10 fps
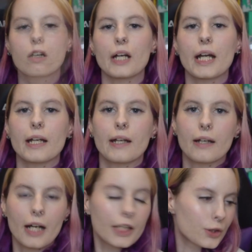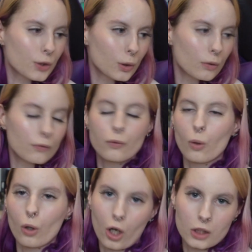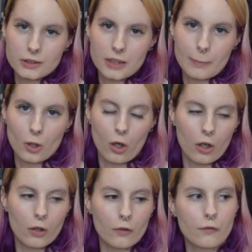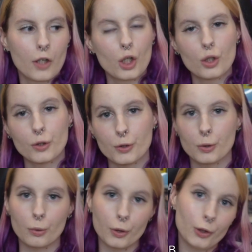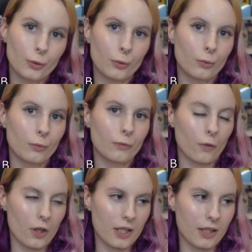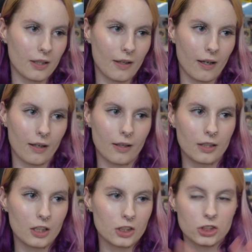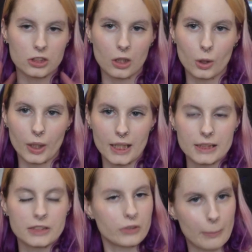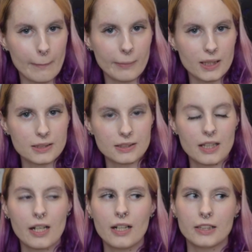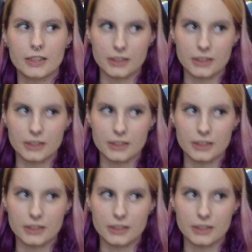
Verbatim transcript: Alrighty, night two for concept of to you for the uh, solo cards for the members.